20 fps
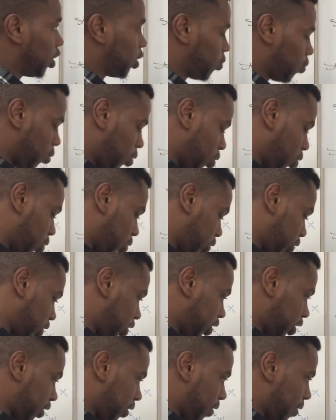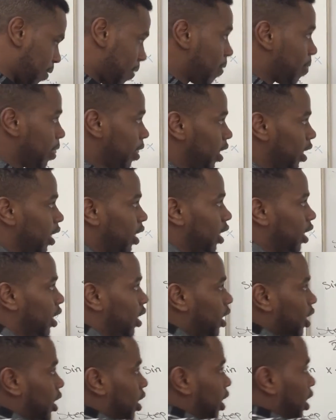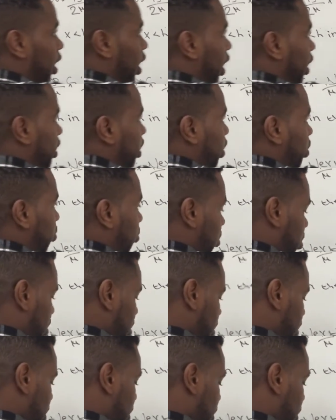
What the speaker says: it was like this one.